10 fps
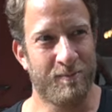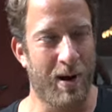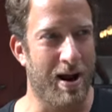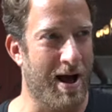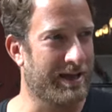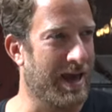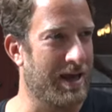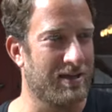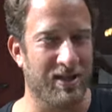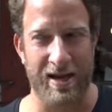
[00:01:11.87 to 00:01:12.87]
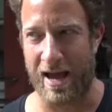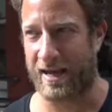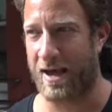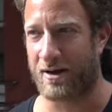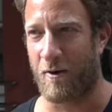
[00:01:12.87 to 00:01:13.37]
But he's like, I
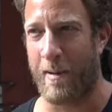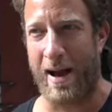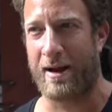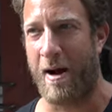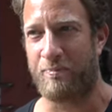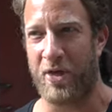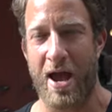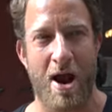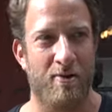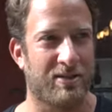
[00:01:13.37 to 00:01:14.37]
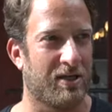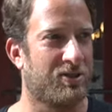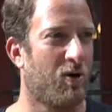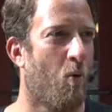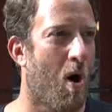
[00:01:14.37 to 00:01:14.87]
can't go back up there. It's like,
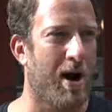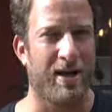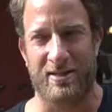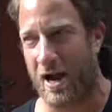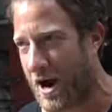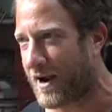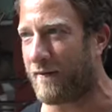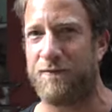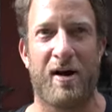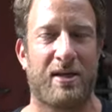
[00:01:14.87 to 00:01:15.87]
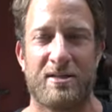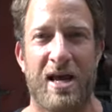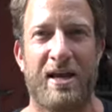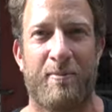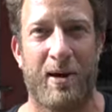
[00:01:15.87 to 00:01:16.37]
do you want it? It's like, all right, I'll fucking
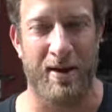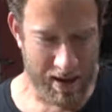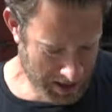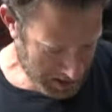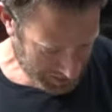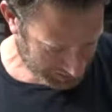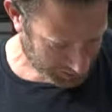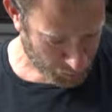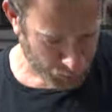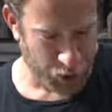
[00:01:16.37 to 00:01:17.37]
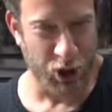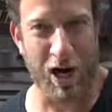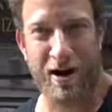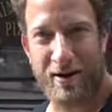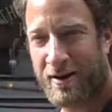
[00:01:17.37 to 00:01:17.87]
take it. But it's a cool
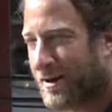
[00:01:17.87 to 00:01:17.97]
shirt.